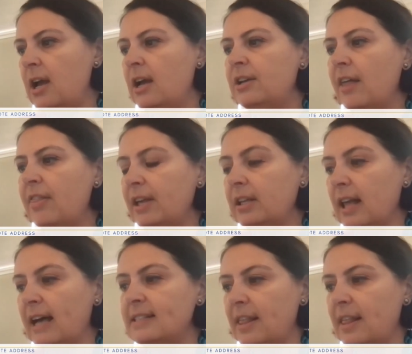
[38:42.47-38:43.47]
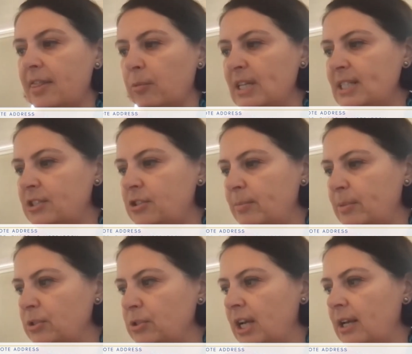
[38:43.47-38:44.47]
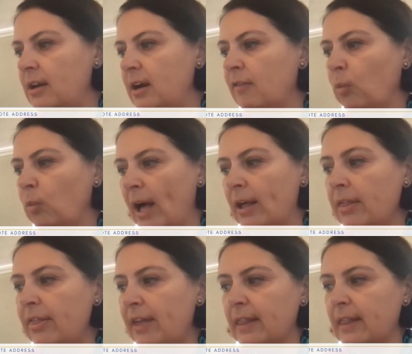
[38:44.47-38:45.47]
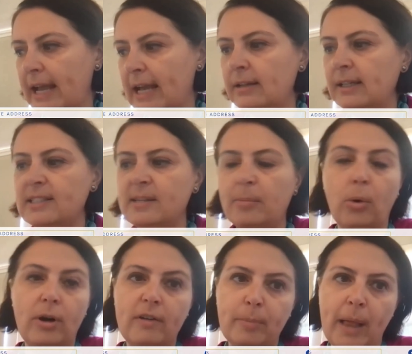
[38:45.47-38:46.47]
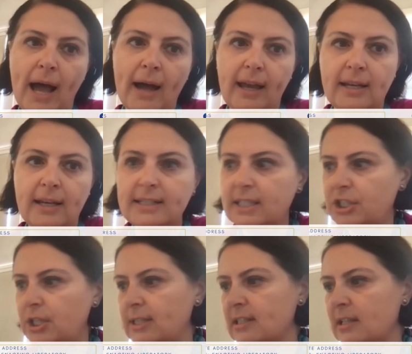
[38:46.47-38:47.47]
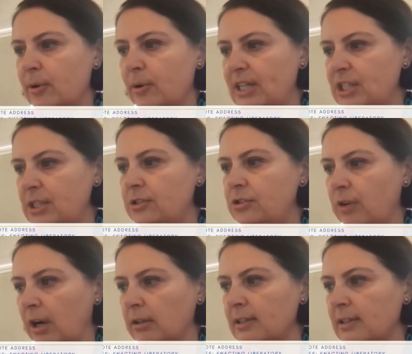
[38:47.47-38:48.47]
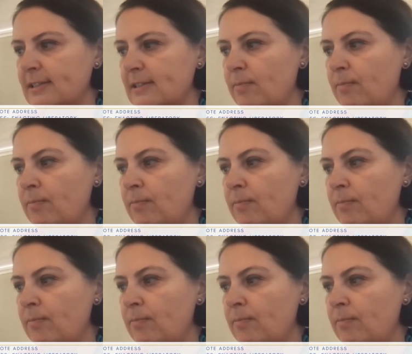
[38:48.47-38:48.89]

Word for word: nothing less than the redistribution of wealth and land in support of Black and Indigenous liberation struggles.